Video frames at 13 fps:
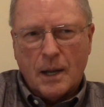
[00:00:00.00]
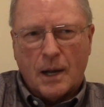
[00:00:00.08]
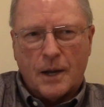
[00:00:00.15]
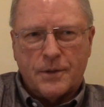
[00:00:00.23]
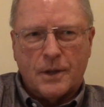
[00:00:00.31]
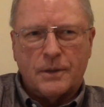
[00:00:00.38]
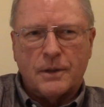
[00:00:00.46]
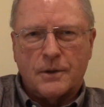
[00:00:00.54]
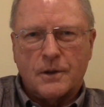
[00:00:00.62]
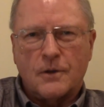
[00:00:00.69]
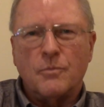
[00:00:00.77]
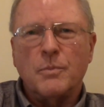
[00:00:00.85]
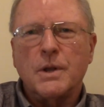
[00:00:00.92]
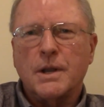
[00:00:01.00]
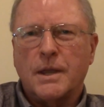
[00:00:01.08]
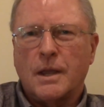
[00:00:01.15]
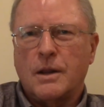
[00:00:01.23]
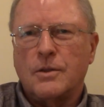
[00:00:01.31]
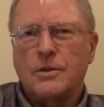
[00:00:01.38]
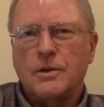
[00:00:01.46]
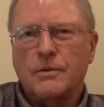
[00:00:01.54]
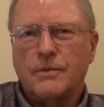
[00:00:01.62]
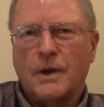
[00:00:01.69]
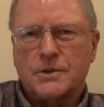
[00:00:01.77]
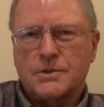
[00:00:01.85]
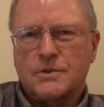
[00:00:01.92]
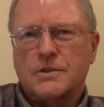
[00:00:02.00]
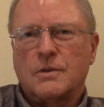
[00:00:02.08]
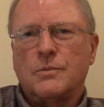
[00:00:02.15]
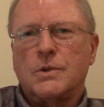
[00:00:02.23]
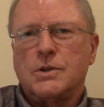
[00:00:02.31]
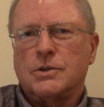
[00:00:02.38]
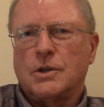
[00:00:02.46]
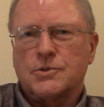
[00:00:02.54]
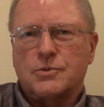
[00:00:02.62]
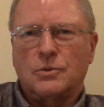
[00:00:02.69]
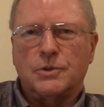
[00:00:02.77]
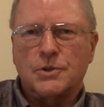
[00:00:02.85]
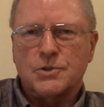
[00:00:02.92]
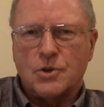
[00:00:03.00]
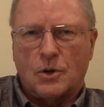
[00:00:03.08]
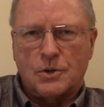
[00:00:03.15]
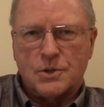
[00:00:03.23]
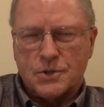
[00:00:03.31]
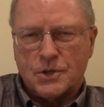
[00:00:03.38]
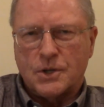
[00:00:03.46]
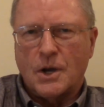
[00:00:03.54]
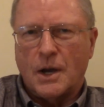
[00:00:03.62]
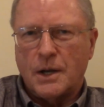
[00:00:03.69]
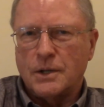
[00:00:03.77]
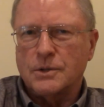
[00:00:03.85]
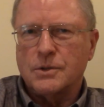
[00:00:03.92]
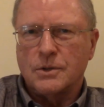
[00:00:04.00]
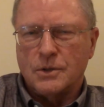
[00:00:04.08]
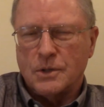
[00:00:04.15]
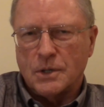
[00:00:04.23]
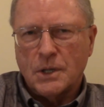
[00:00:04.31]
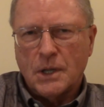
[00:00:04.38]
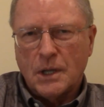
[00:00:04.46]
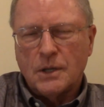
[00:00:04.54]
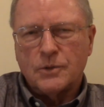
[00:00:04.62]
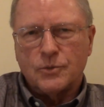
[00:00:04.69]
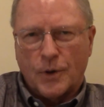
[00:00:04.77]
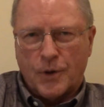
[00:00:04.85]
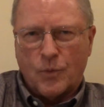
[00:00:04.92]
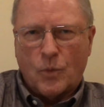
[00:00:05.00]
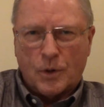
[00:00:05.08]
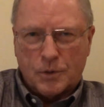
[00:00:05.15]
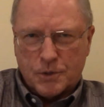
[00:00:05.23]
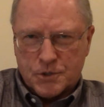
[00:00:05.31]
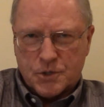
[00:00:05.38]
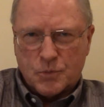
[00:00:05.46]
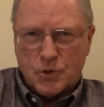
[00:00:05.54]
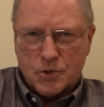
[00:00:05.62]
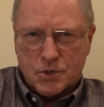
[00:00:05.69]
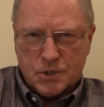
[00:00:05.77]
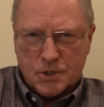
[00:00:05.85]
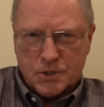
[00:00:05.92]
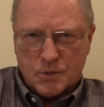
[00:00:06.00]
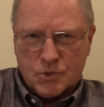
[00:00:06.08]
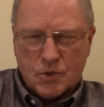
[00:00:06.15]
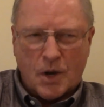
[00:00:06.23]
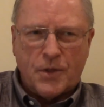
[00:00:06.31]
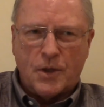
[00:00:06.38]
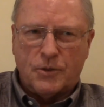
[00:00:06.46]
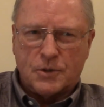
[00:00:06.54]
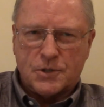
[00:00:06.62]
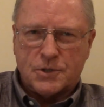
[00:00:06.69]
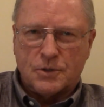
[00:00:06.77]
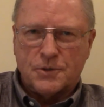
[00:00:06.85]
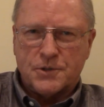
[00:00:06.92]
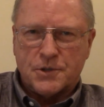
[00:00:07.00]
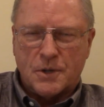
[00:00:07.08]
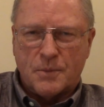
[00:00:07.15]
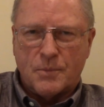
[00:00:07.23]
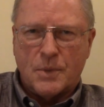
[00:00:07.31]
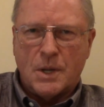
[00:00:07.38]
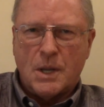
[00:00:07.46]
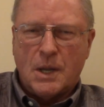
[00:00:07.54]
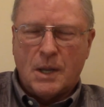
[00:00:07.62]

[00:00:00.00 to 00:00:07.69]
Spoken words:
I think they could have mitigated the effects of some of the industrial discharges that got into the drinking water distribution system. So I think there's still some